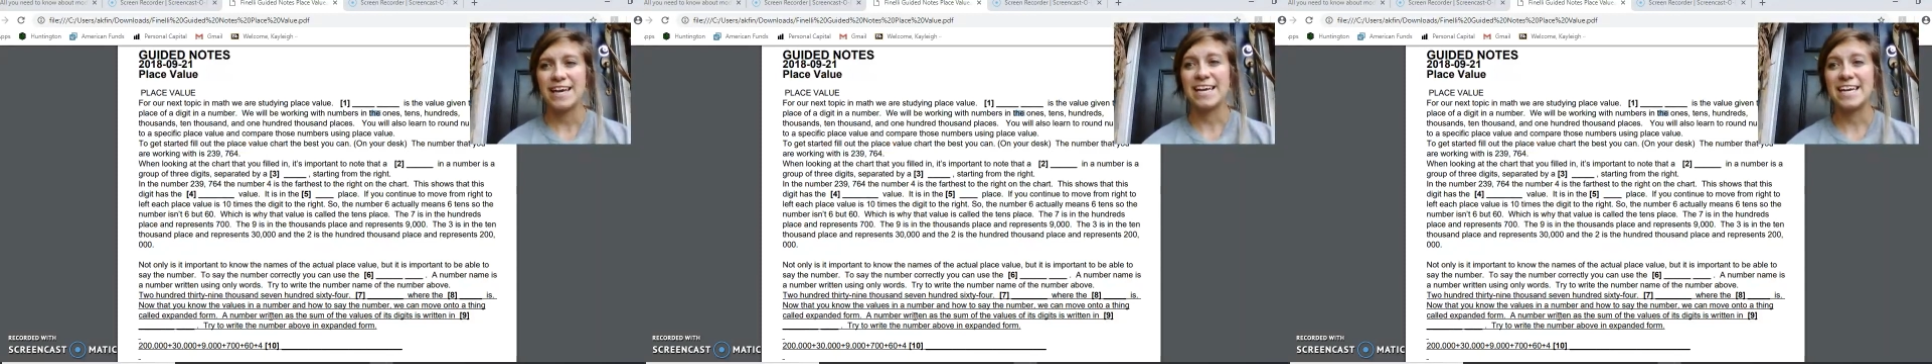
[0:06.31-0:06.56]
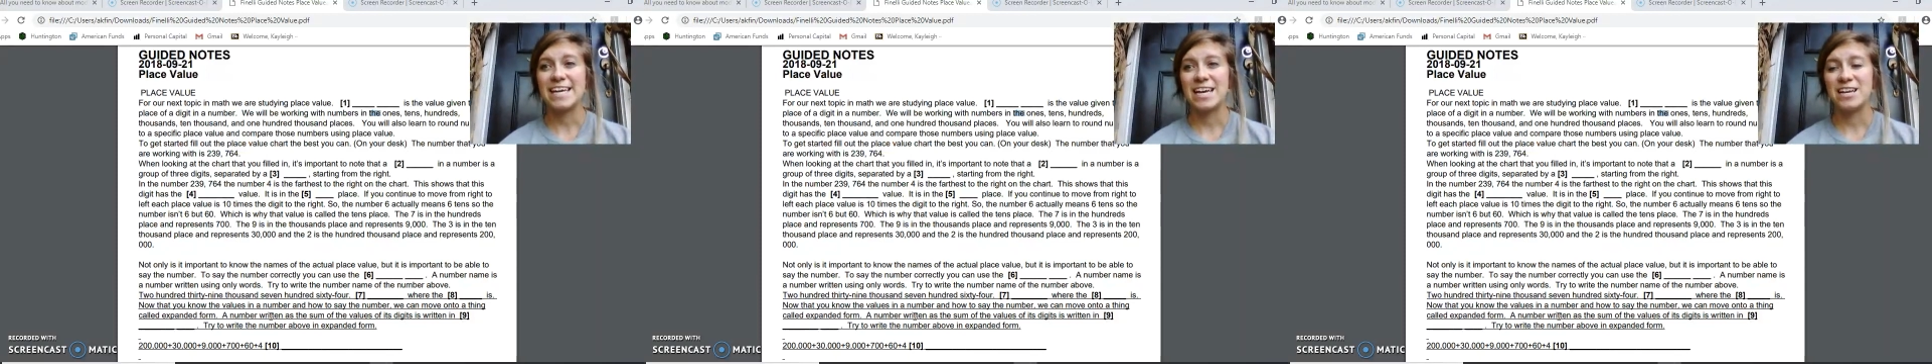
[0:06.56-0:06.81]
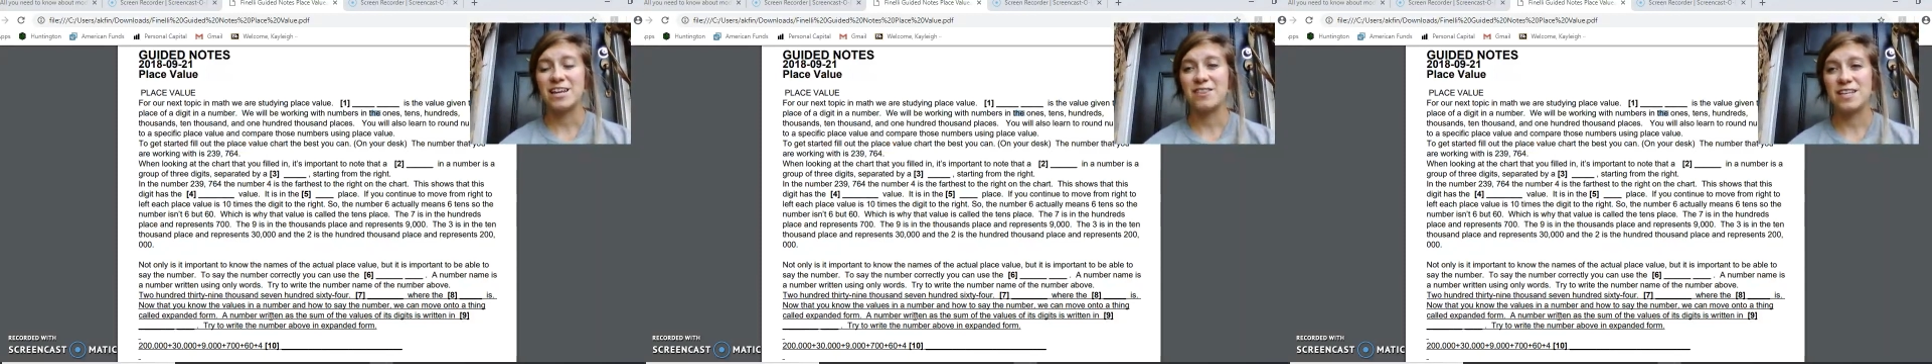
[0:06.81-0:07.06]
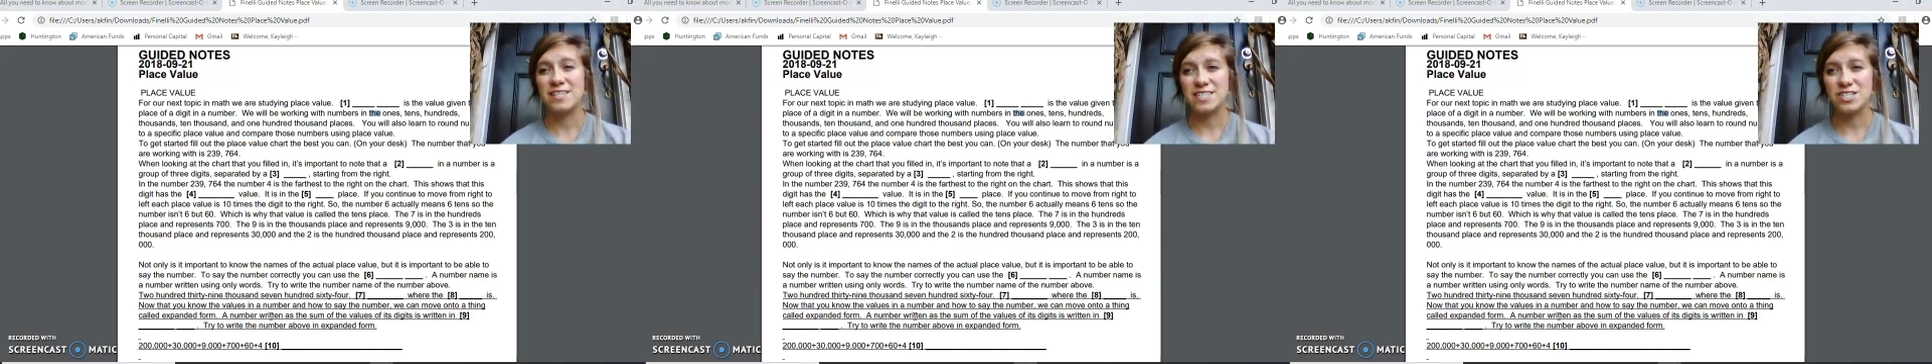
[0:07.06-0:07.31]
and
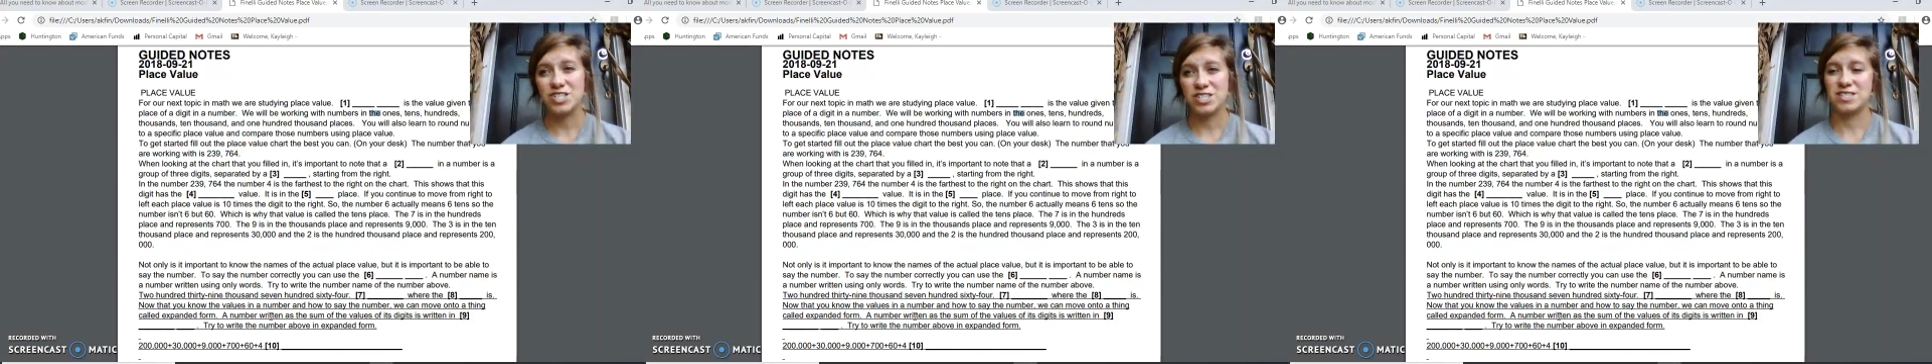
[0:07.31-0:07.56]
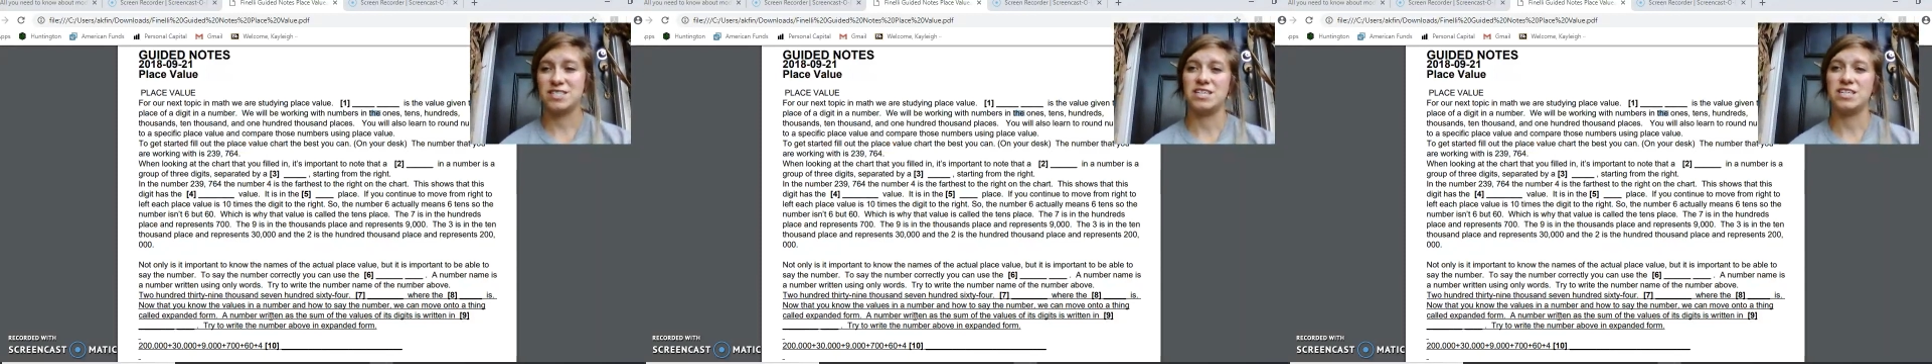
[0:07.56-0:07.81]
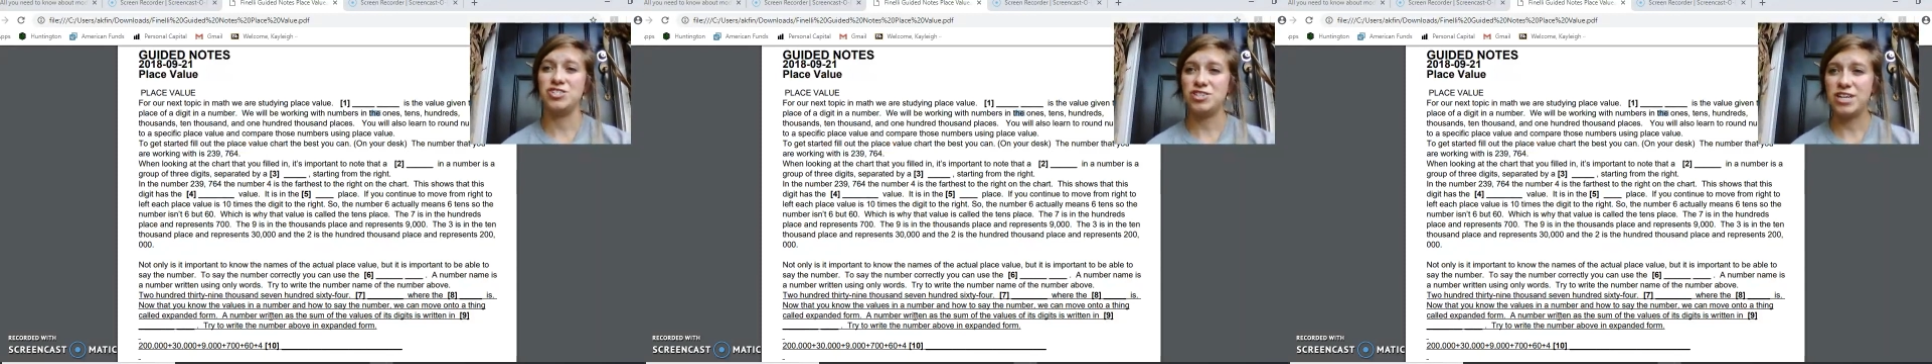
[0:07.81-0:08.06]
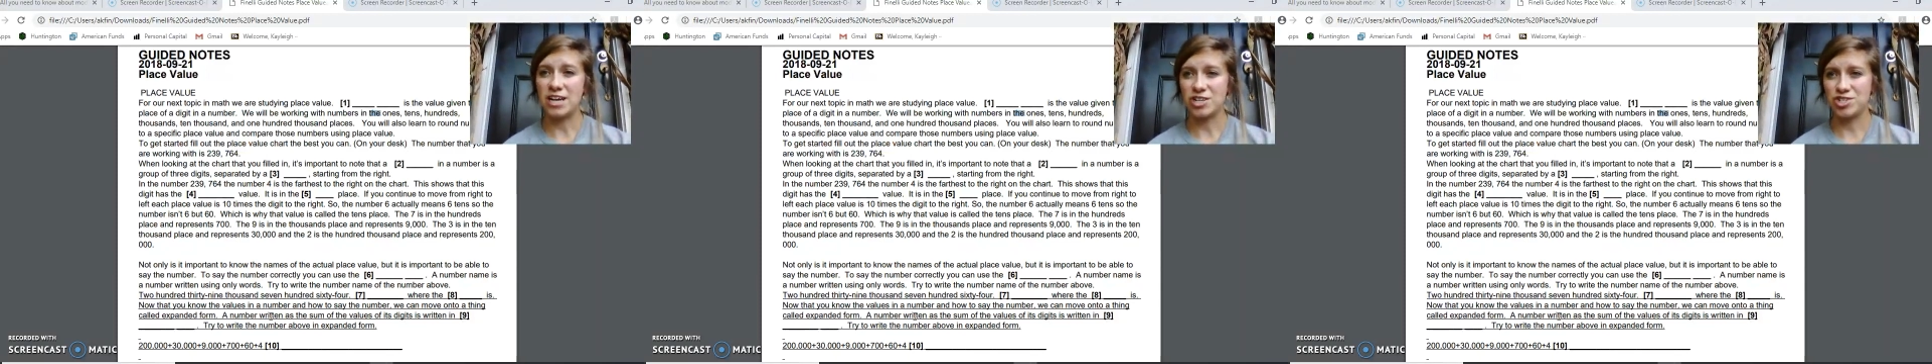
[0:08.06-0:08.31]
this is just an
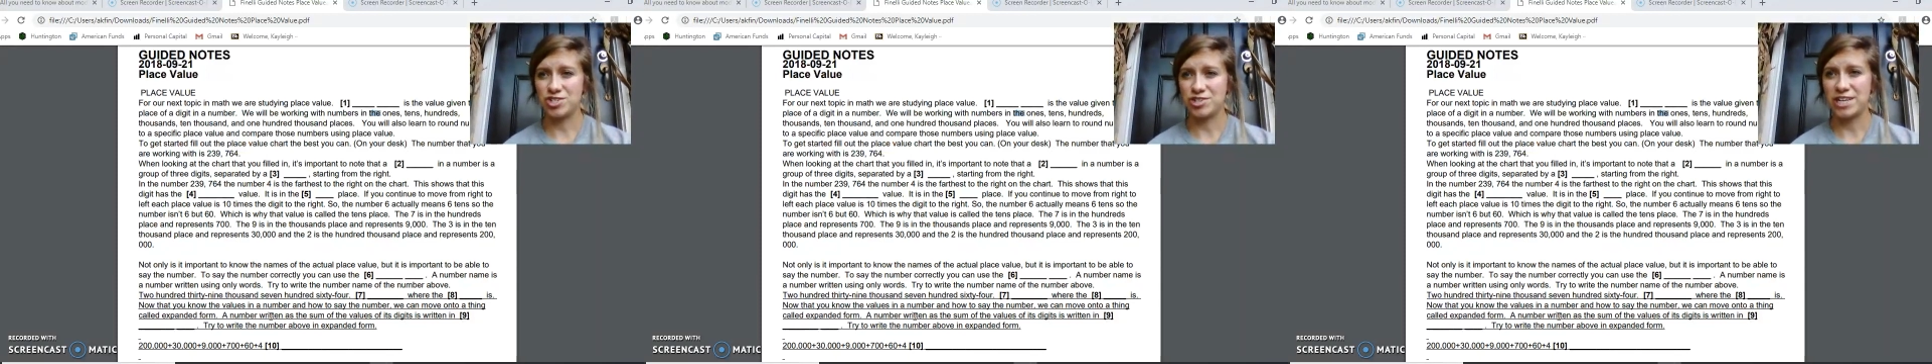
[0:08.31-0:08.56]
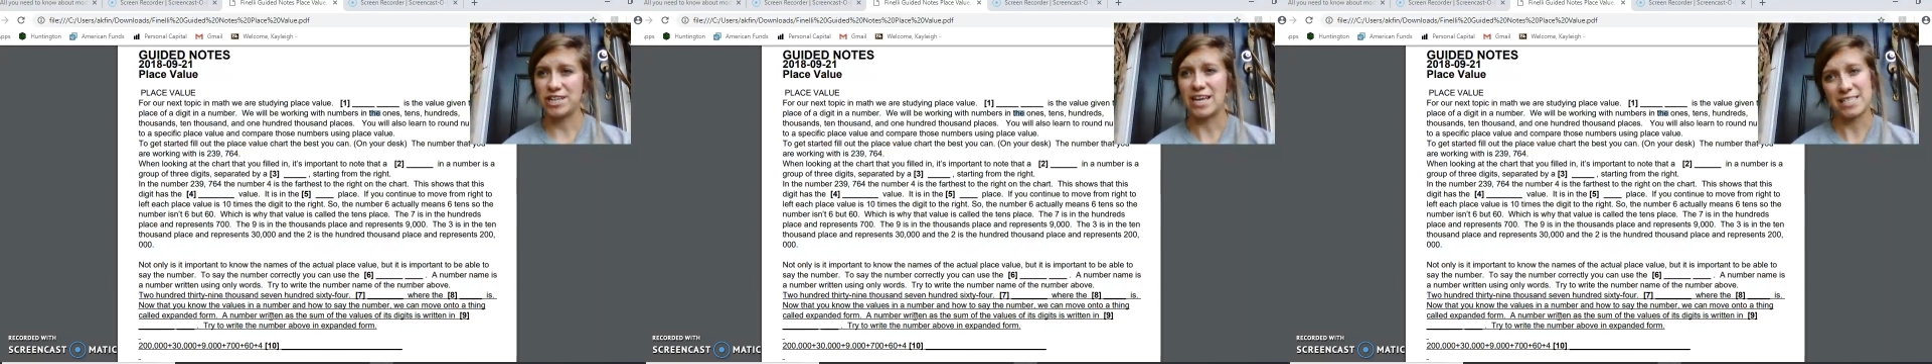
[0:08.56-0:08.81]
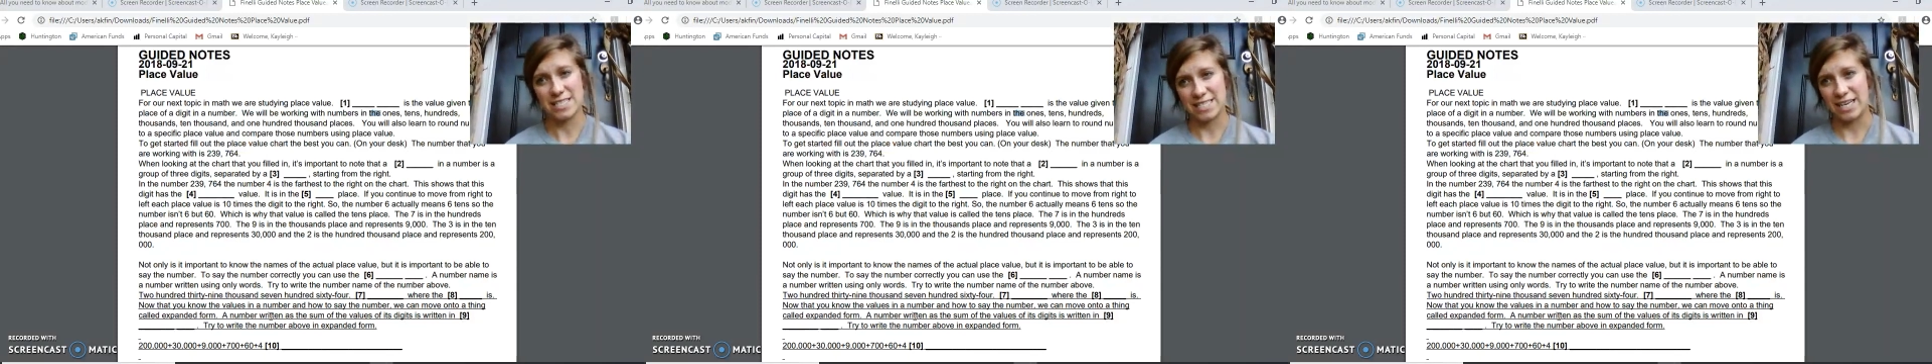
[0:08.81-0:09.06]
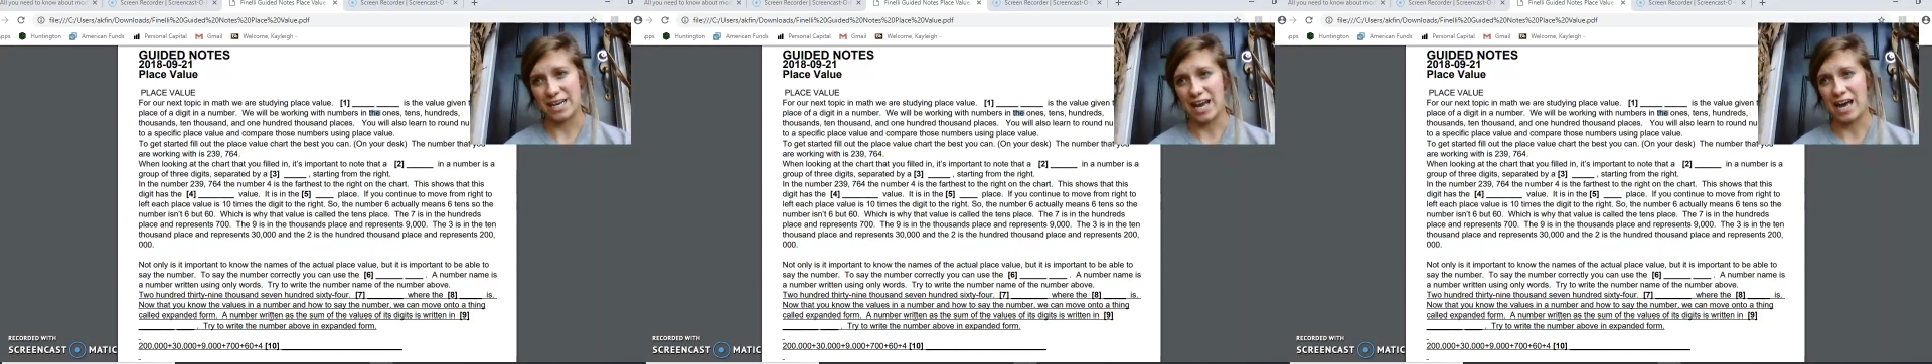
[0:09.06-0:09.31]
introductory lesson